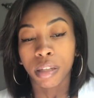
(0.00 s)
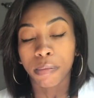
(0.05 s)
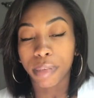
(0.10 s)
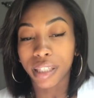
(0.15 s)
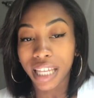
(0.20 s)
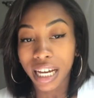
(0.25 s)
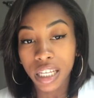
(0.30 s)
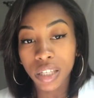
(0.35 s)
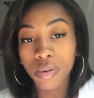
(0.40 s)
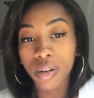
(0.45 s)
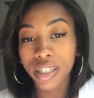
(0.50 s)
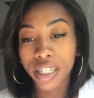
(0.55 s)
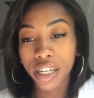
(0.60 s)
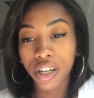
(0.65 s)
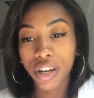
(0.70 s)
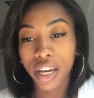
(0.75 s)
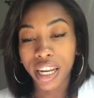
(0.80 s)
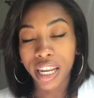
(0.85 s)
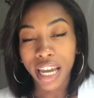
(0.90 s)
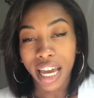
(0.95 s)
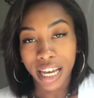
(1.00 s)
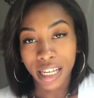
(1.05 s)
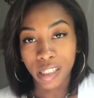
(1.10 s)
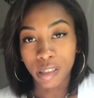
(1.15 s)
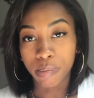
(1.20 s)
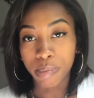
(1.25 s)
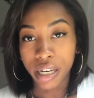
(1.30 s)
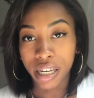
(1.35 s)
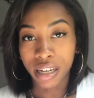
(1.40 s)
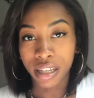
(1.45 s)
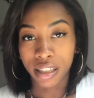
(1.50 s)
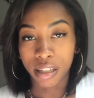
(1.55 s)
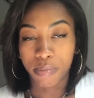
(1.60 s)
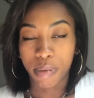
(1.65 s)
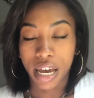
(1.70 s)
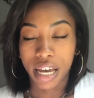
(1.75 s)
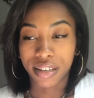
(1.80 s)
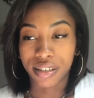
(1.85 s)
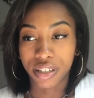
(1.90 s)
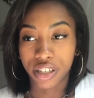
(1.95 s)
but that's where tailgating has been in the
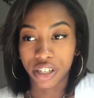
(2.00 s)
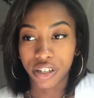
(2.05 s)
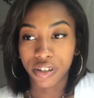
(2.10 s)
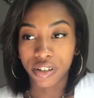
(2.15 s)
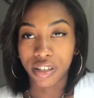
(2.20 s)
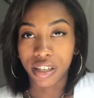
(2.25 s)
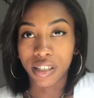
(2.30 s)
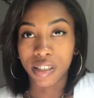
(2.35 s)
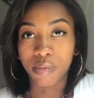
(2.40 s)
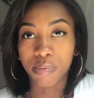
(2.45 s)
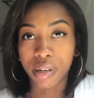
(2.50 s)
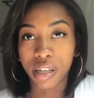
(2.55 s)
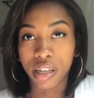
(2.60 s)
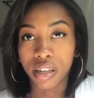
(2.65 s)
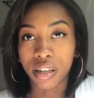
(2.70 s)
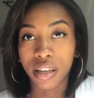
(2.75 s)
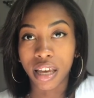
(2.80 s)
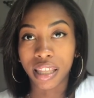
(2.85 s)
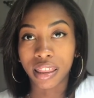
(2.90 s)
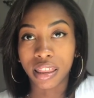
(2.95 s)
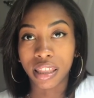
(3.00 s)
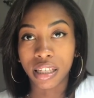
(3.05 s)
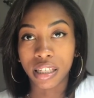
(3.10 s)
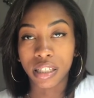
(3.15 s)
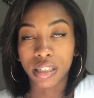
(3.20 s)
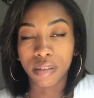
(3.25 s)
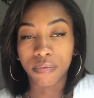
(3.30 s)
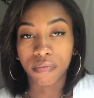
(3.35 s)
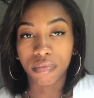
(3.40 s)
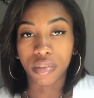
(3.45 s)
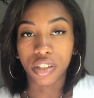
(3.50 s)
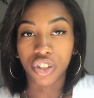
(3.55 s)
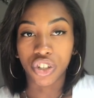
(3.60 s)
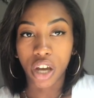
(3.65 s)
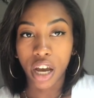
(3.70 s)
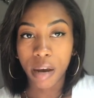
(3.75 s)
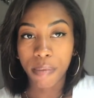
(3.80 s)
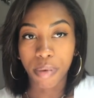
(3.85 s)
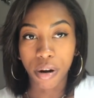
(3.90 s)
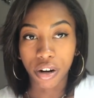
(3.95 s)
past years. It's been at this
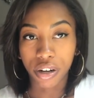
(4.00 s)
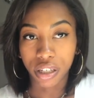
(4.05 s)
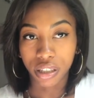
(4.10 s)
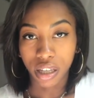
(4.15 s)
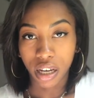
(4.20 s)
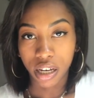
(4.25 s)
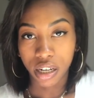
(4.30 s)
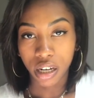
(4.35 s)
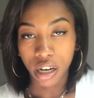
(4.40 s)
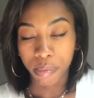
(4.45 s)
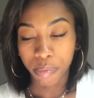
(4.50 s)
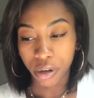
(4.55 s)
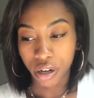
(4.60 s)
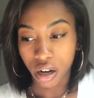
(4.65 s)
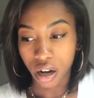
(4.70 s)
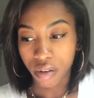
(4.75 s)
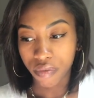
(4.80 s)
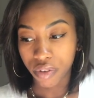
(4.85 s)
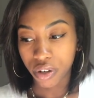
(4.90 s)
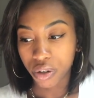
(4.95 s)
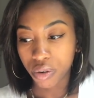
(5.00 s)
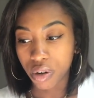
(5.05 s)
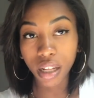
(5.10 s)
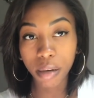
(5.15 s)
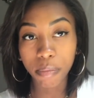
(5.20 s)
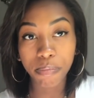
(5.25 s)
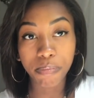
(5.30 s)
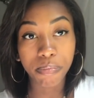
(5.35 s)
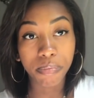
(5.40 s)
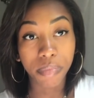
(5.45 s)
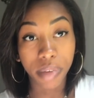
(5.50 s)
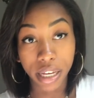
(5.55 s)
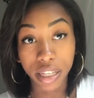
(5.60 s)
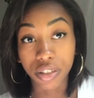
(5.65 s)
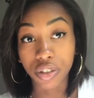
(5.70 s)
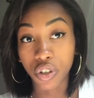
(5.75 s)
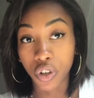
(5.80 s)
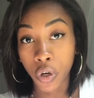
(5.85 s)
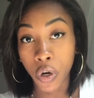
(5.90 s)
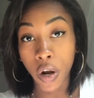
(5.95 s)
giant parking lot in Upper Convo.
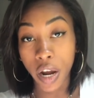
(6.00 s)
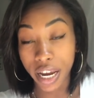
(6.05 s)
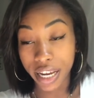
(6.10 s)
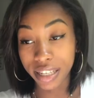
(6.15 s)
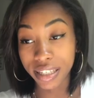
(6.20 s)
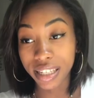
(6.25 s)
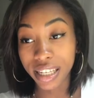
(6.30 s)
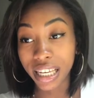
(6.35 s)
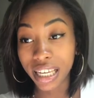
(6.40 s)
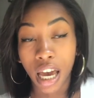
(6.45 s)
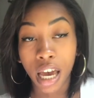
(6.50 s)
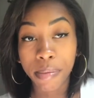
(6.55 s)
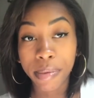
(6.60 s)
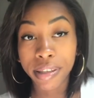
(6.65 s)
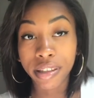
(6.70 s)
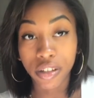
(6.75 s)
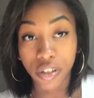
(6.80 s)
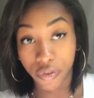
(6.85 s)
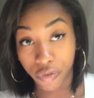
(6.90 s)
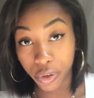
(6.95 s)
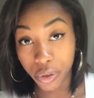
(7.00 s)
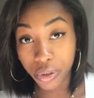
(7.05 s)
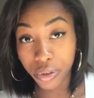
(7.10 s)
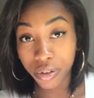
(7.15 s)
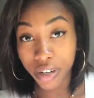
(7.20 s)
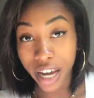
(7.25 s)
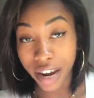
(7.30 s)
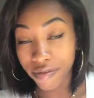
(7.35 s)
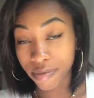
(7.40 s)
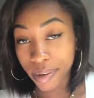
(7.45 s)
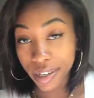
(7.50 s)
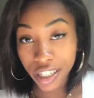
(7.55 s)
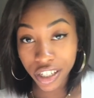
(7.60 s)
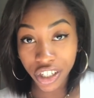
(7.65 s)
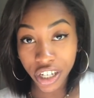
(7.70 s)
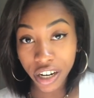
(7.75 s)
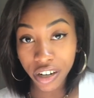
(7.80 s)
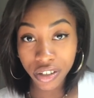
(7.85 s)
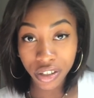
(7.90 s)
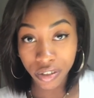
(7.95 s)
It's crazy. I mean, there's food. Everybody
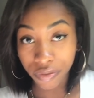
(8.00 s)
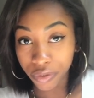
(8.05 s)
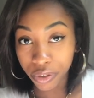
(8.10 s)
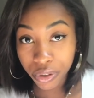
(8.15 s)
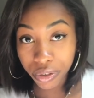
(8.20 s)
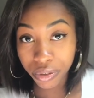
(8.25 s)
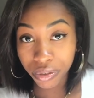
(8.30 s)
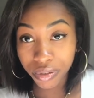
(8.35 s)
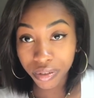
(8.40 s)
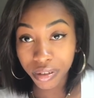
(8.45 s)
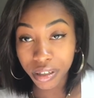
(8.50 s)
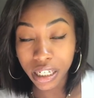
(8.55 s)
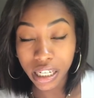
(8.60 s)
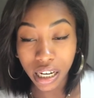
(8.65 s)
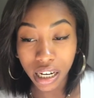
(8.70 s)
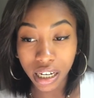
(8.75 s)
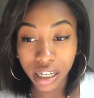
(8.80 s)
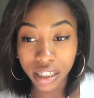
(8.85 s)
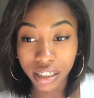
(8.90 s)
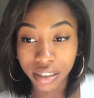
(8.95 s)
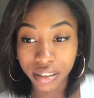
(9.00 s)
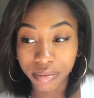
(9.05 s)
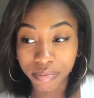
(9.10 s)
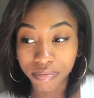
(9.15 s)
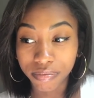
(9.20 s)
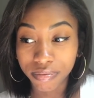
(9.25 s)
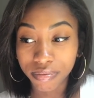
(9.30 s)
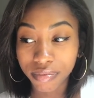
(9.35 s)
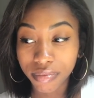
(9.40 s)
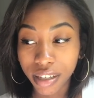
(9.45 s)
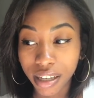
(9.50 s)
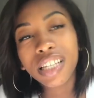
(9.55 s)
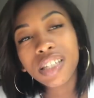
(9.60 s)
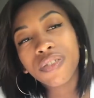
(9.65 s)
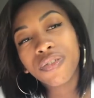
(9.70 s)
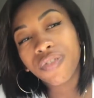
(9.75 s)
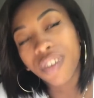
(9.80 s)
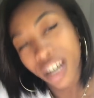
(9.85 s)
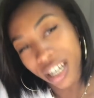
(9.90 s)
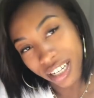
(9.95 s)
shares the food. Um,
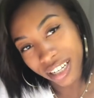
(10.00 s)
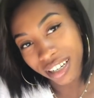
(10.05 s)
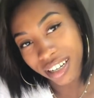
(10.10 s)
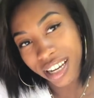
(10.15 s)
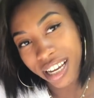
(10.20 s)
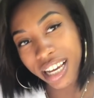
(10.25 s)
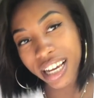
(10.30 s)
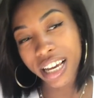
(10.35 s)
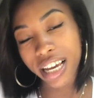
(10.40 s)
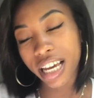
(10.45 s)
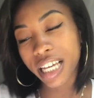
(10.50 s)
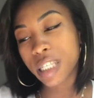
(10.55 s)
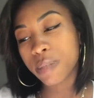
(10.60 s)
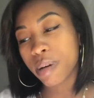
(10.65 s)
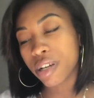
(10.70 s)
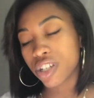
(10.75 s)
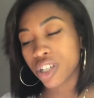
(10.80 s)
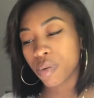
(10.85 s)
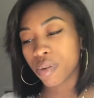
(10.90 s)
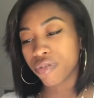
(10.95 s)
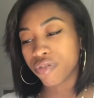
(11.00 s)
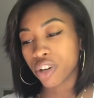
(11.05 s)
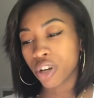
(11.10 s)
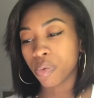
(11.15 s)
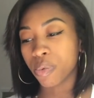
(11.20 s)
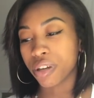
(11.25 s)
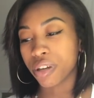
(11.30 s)
it's fun, especially if you're